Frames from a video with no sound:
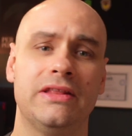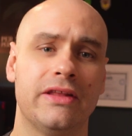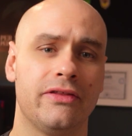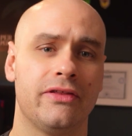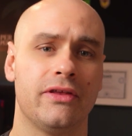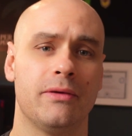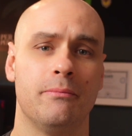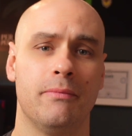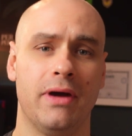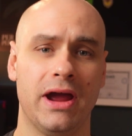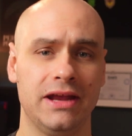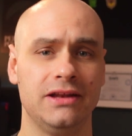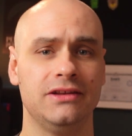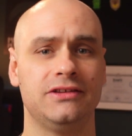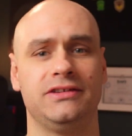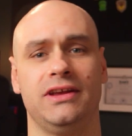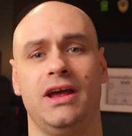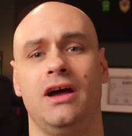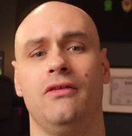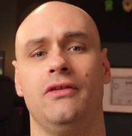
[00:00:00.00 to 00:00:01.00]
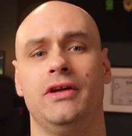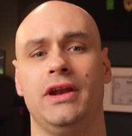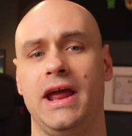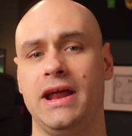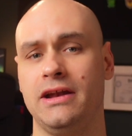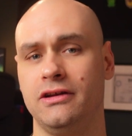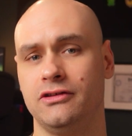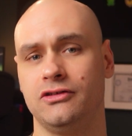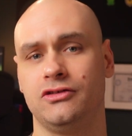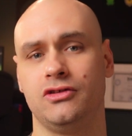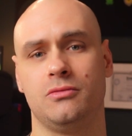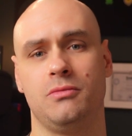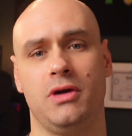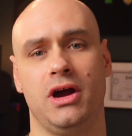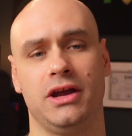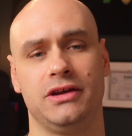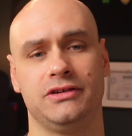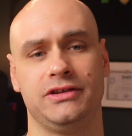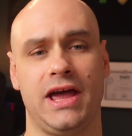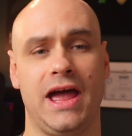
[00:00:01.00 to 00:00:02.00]
that the main sound that enters your
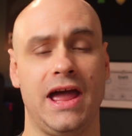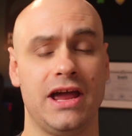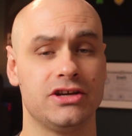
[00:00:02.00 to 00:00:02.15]
mic is